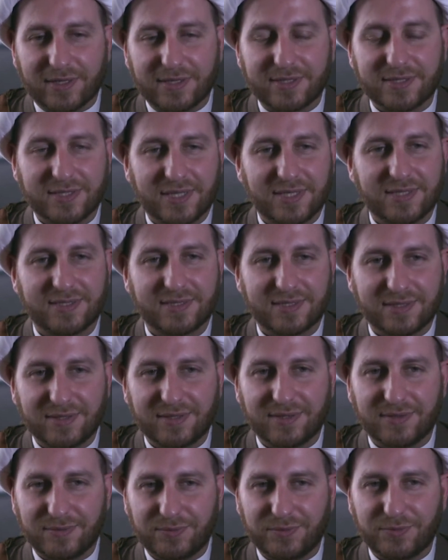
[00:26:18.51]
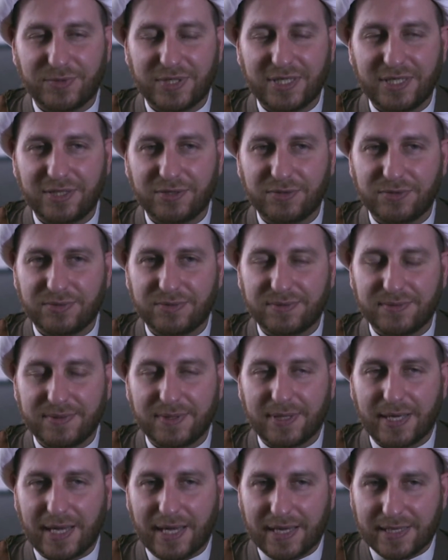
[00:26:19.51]
It's just we
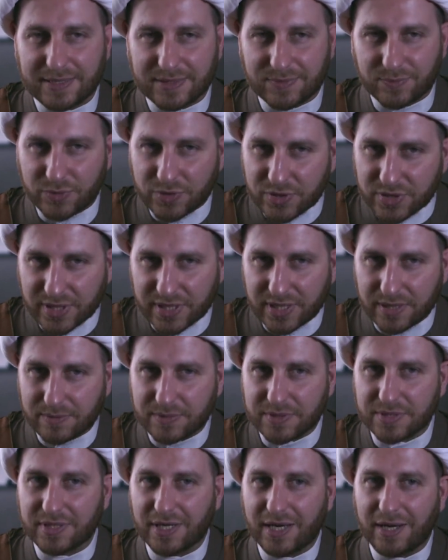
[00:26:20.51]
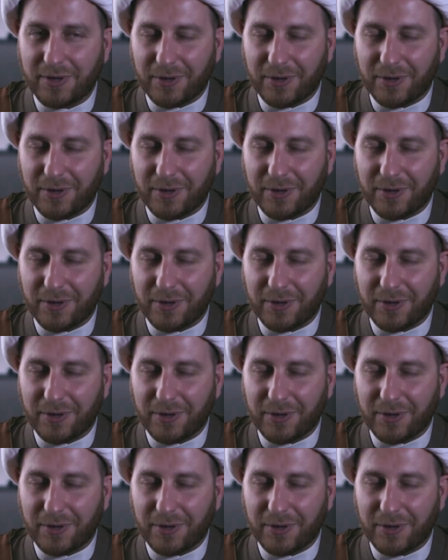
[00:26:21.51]
as Muslims